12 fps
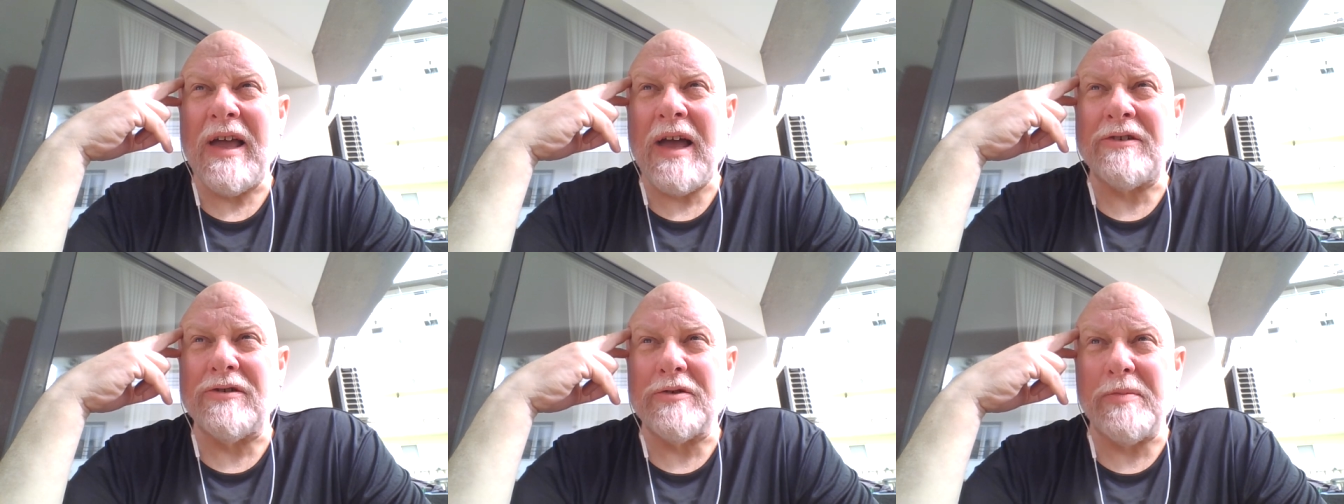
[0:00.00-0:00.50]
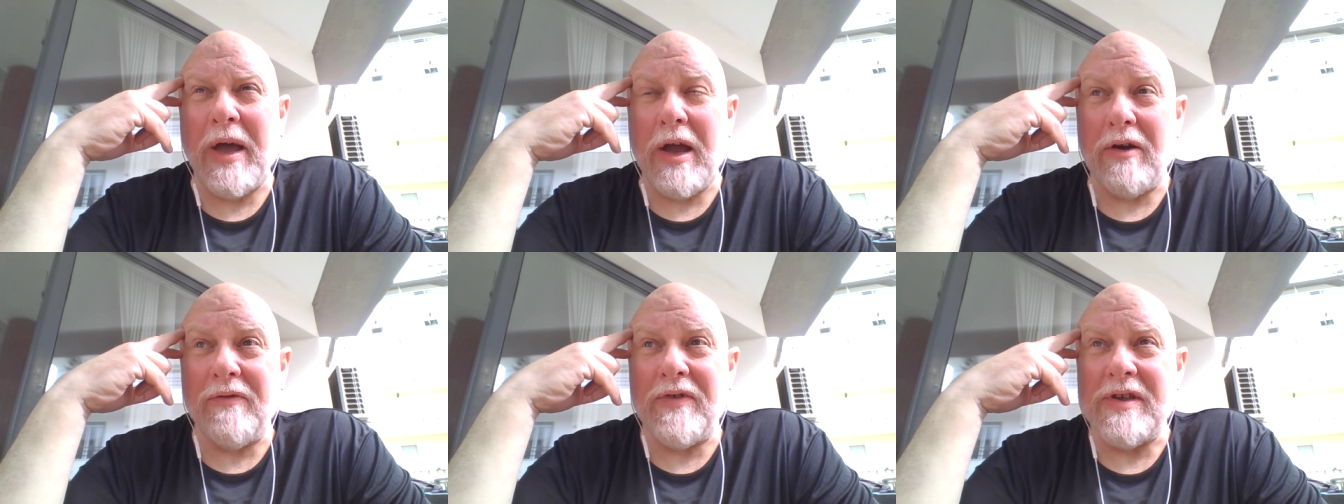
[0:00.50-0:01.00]
actors'
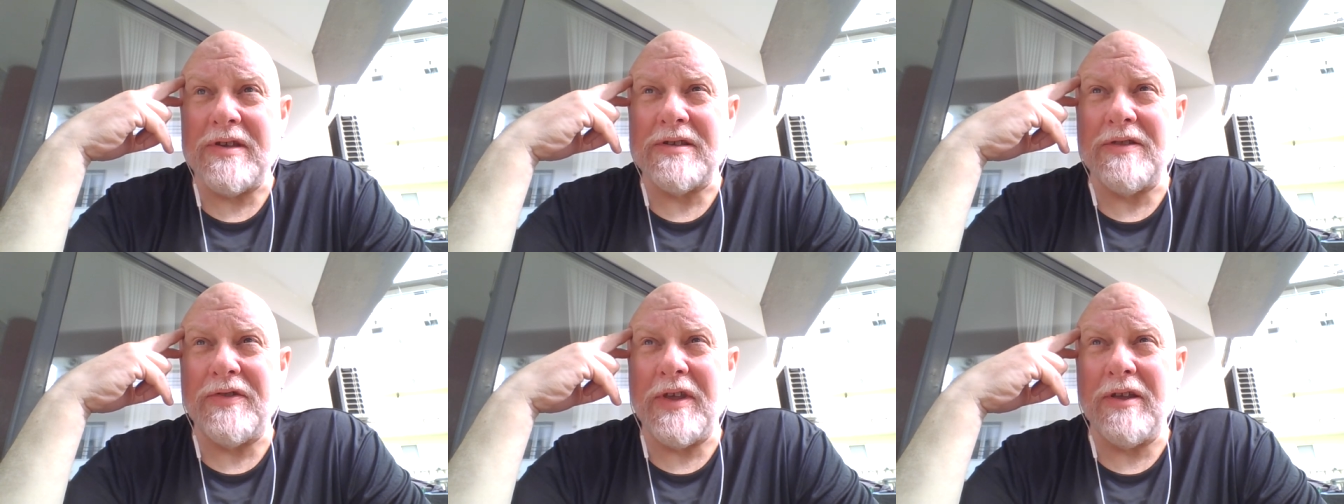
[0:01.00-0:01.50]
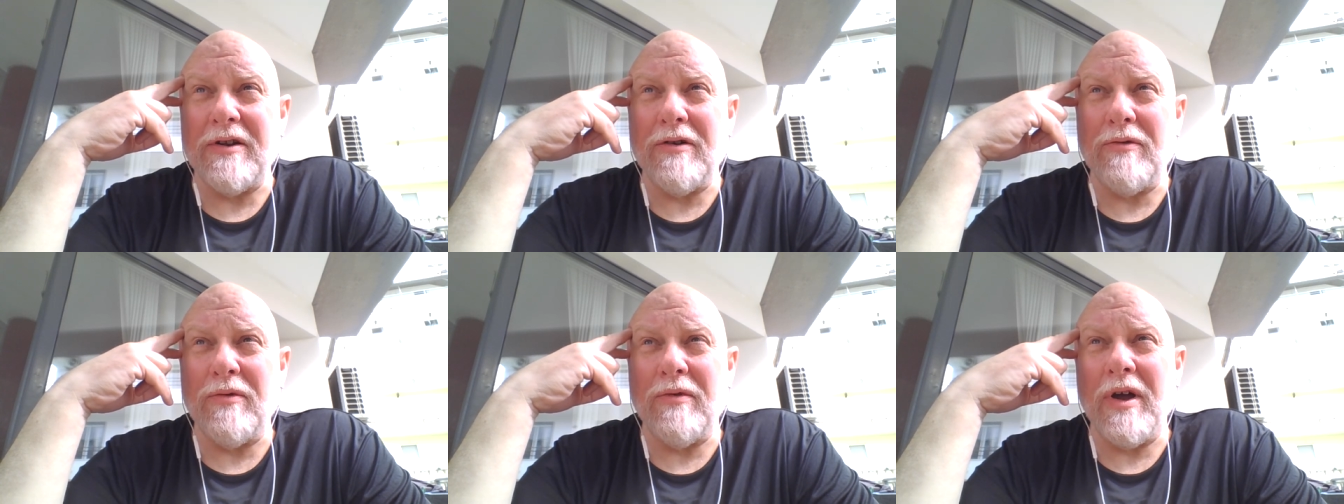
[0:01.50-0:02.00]
biographies and
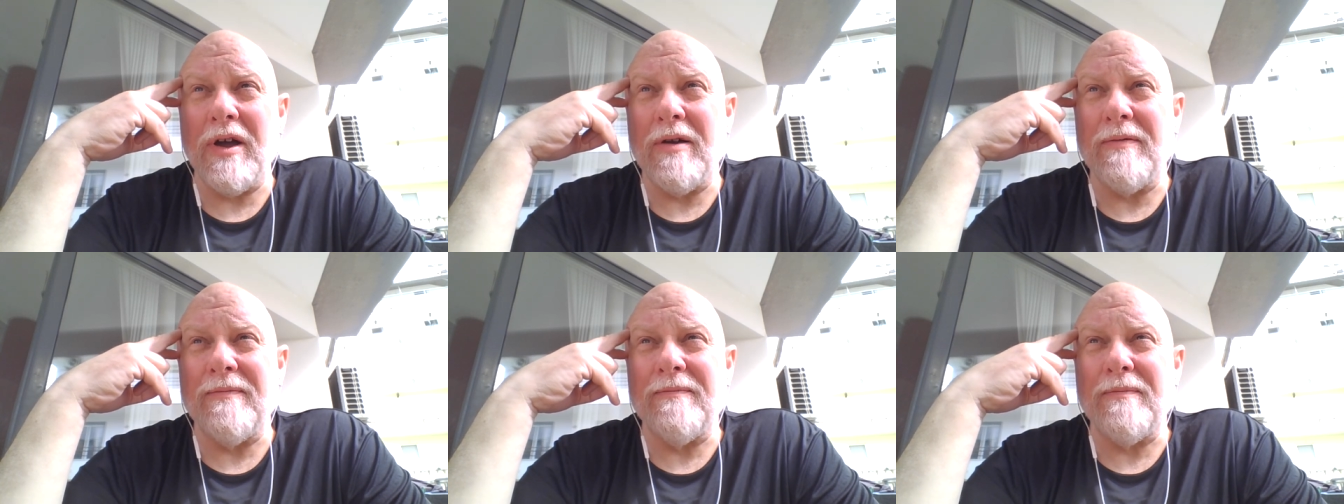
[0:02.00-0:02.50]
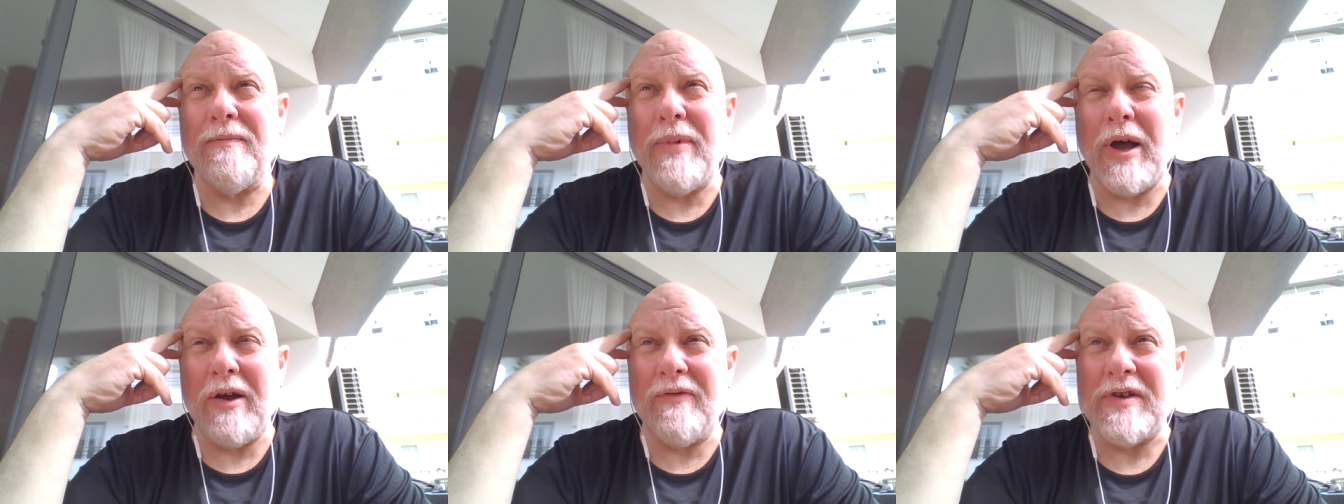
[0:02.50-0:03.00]
theater
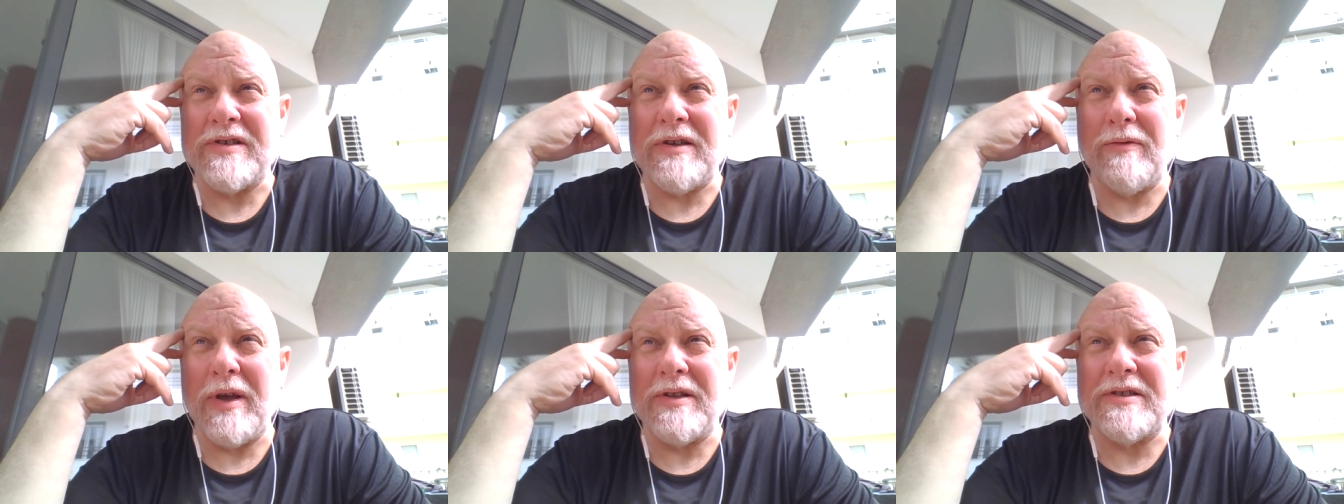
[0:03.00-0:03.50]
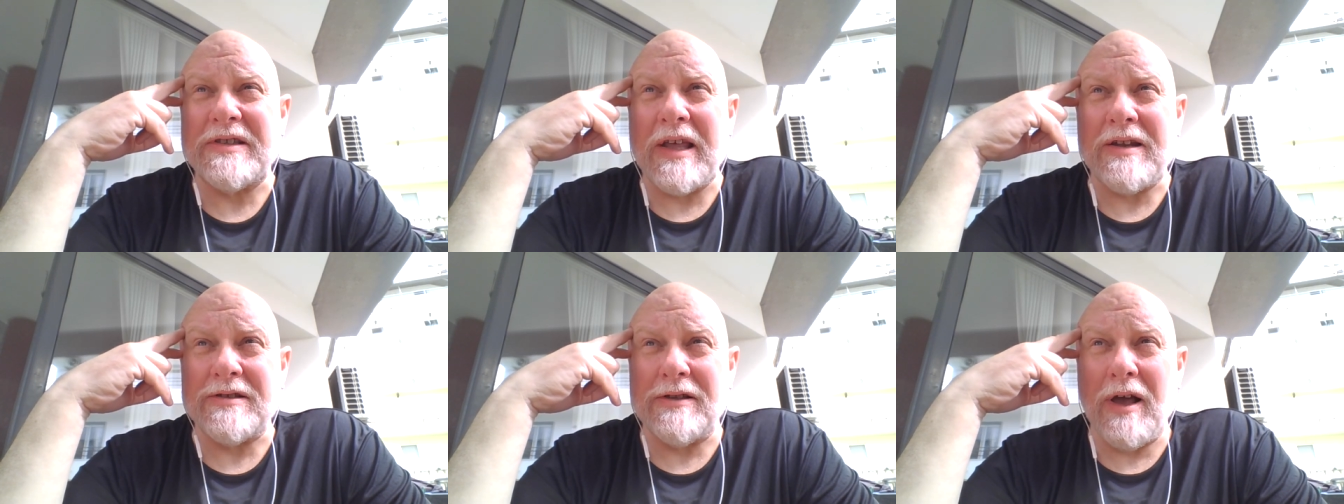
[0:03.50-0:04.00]
biographies. I read
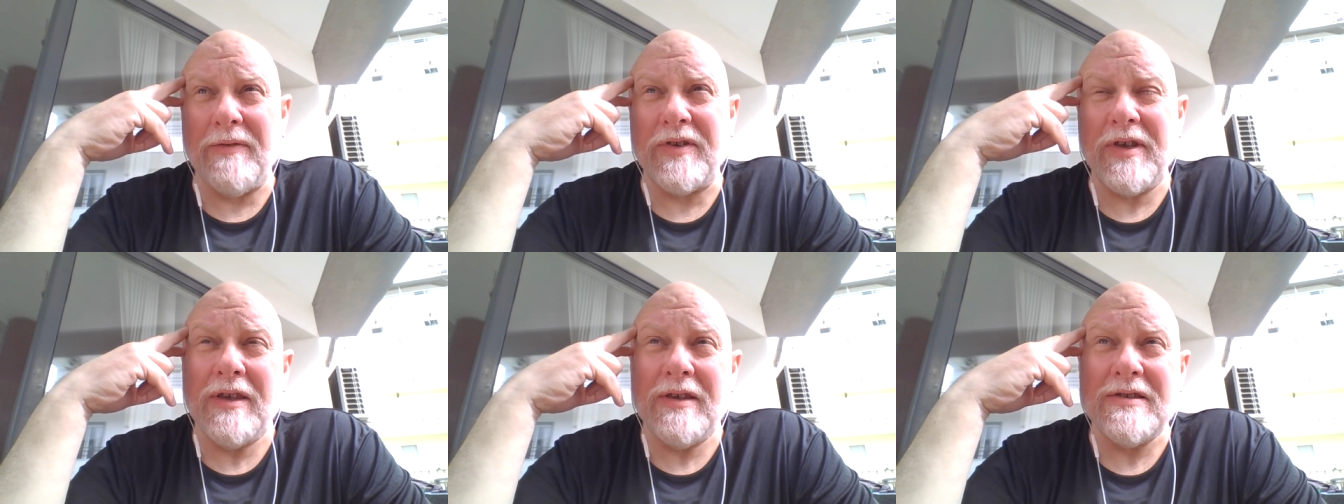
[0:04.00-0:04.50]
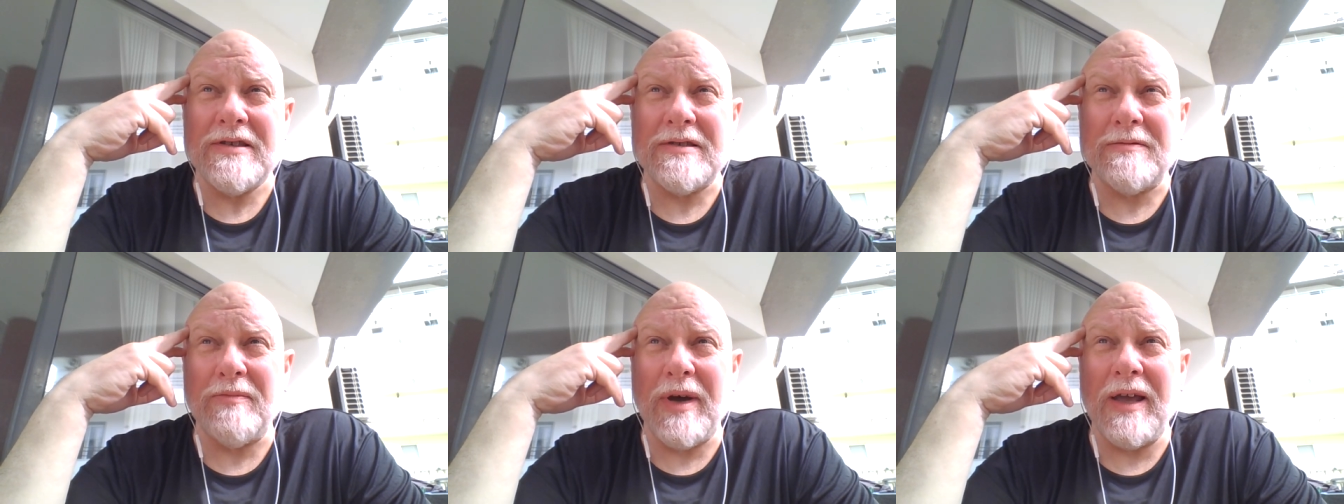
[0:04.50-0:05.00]

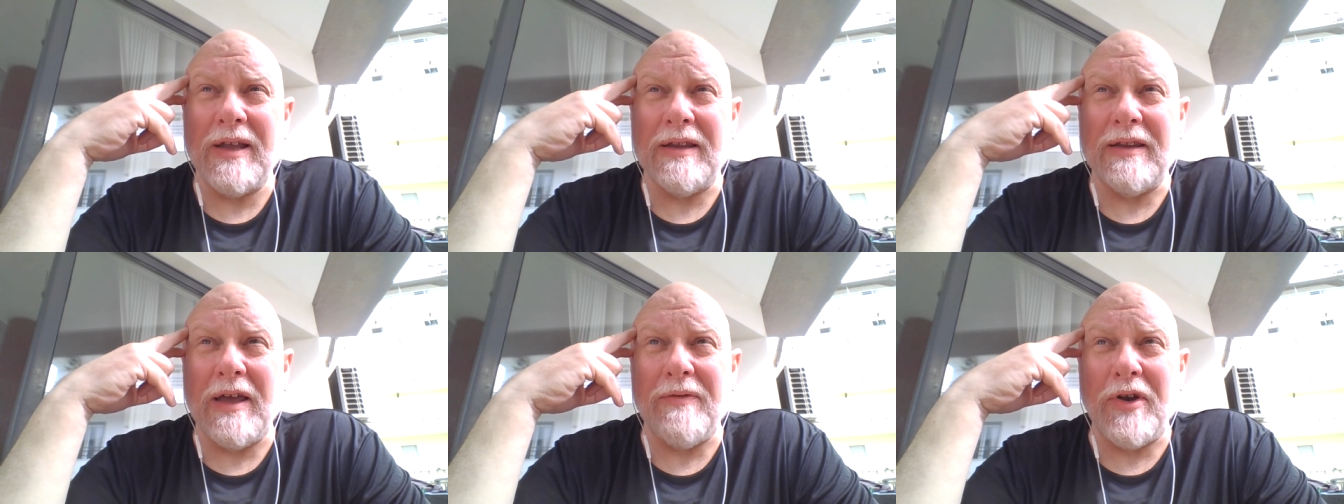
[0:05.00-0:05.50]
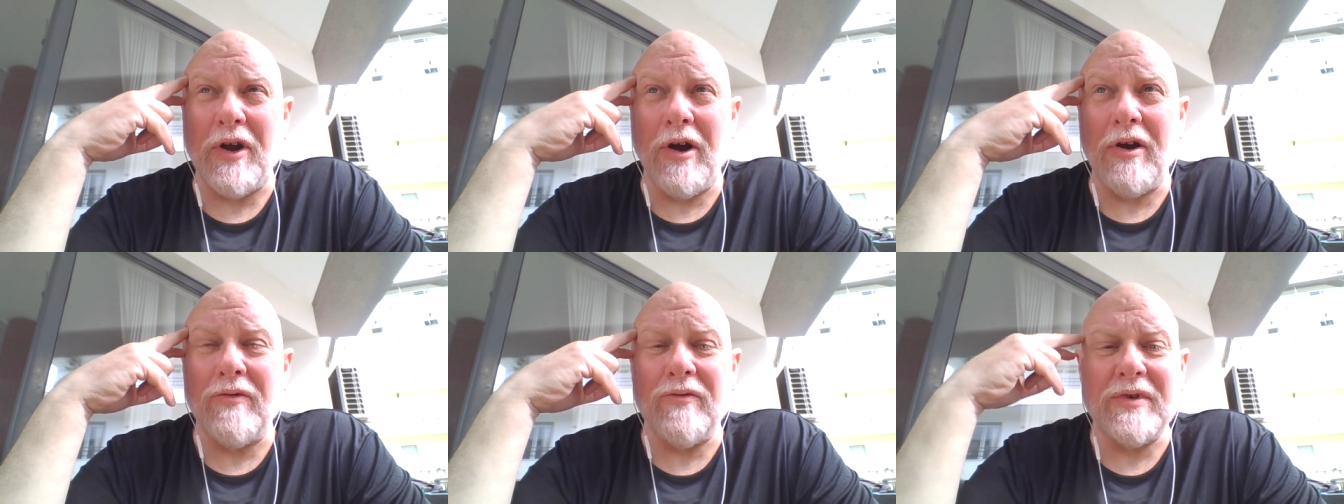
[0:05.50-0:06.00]
Stanislavsky's My Life and
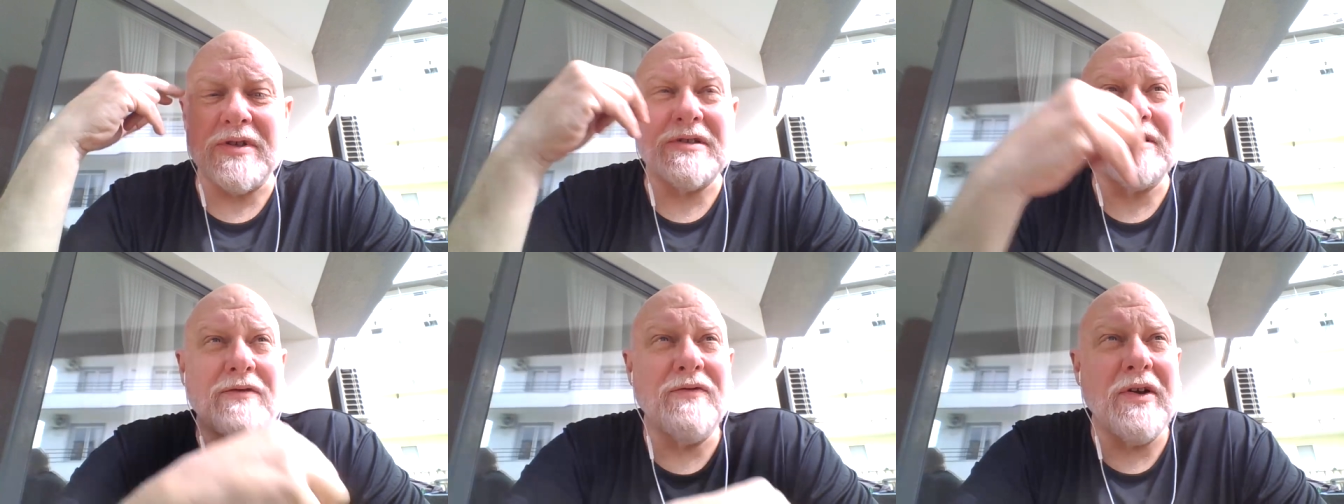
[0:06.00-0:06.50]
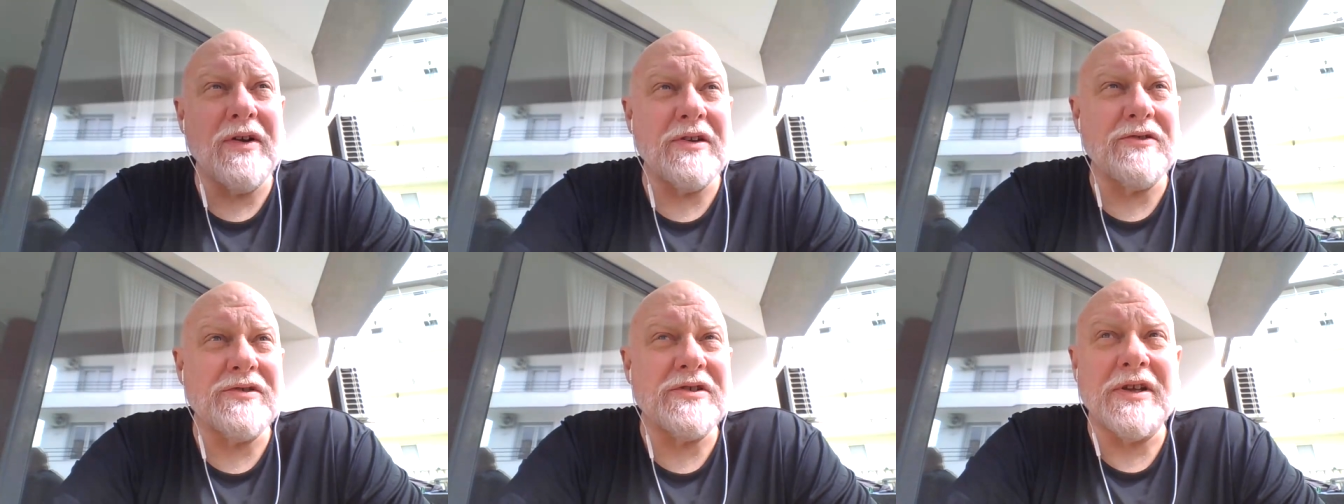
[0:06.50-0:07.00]
Art, which is very
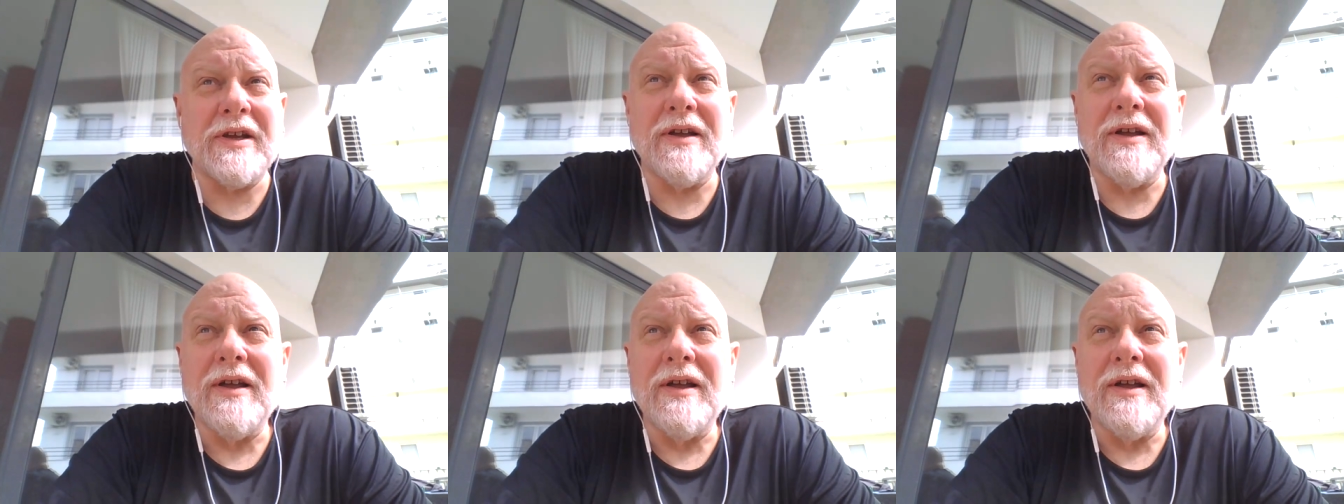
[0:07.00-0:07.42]
interesting.